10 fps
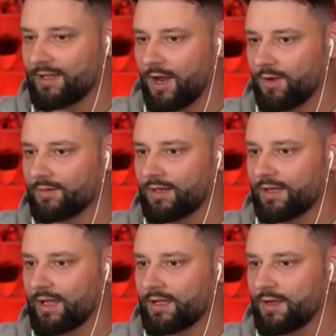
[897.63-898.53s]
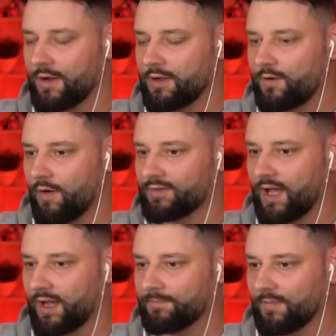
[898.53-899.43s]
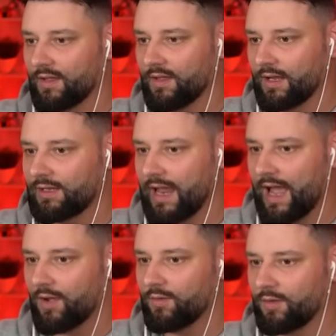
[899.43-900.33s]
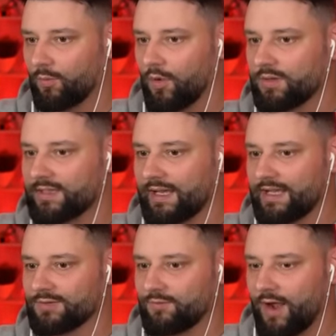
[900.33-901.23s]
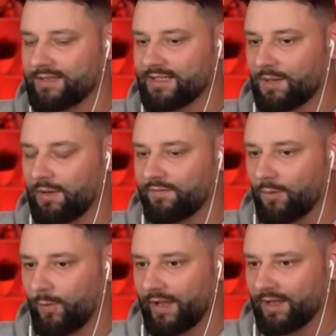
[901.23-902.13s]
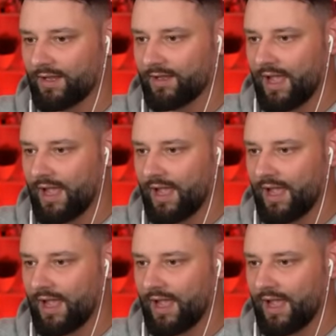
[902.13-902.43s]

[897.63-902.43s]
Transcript: you know, in your, in your own time. Now, the water is rising above the wing